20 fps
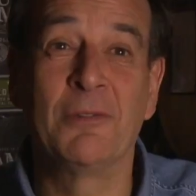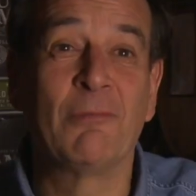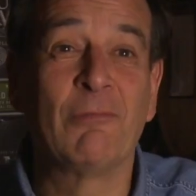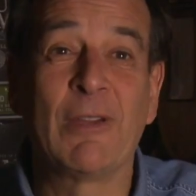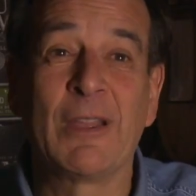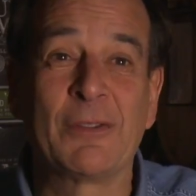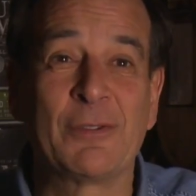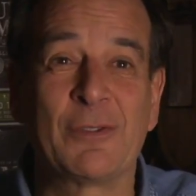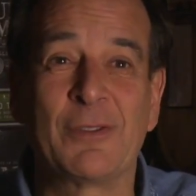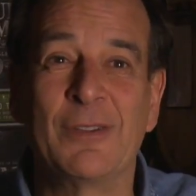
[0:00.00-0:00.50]
The
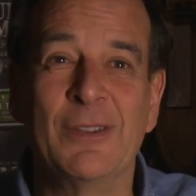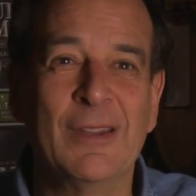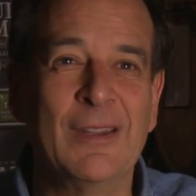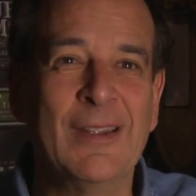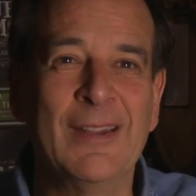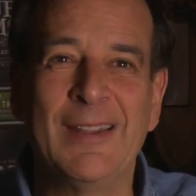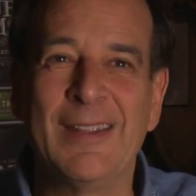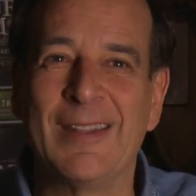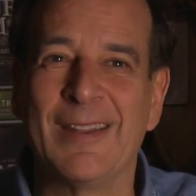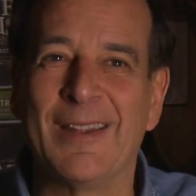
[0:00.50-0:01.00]
rest,
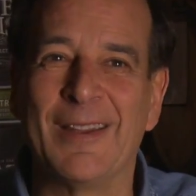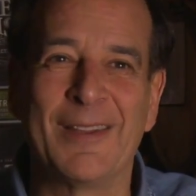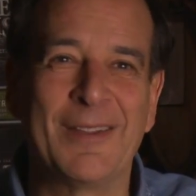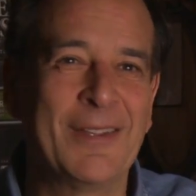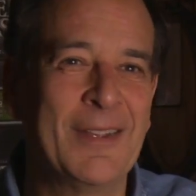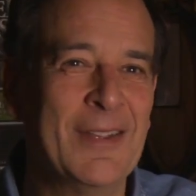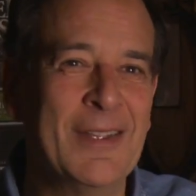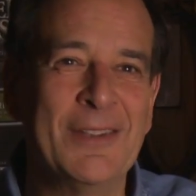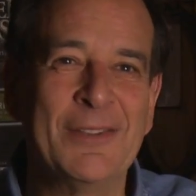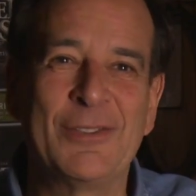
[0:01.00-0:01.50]

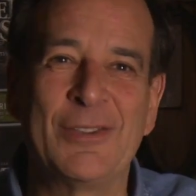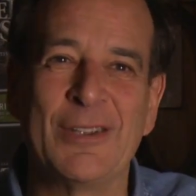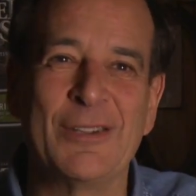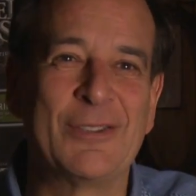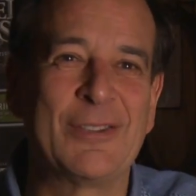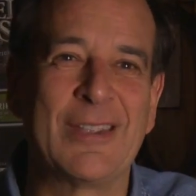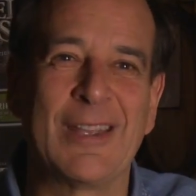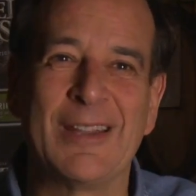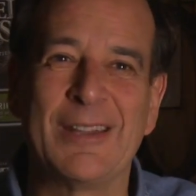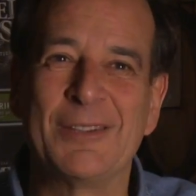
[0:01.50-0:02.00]

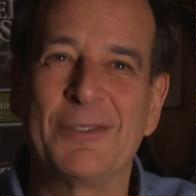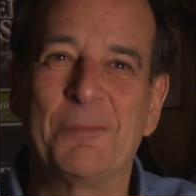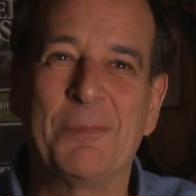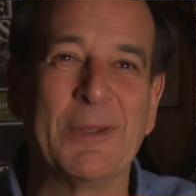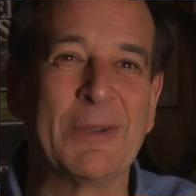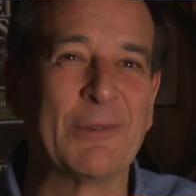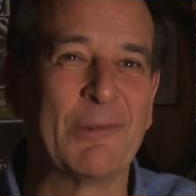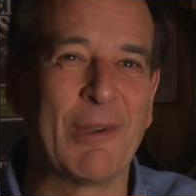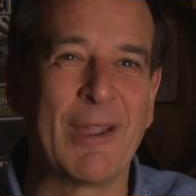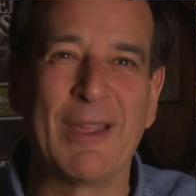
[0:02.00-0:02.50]
since then has
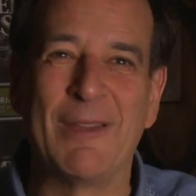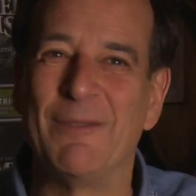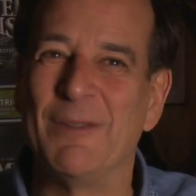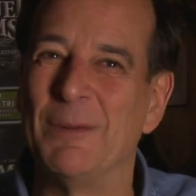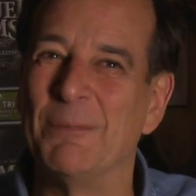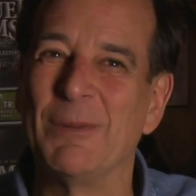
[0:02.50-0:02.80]
been gravy,